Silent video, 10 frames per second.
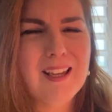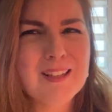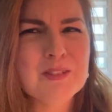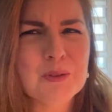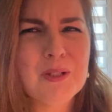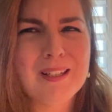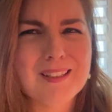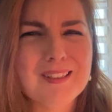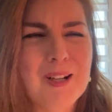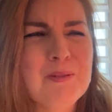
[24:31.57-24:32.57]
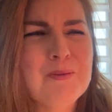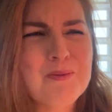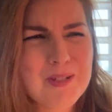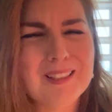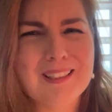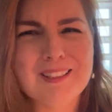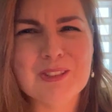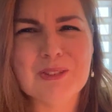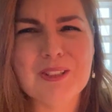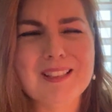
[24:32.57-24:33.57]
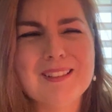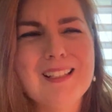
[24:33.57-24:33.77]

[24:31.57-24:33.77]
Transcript: enjoy it. I mean, really enjoy it.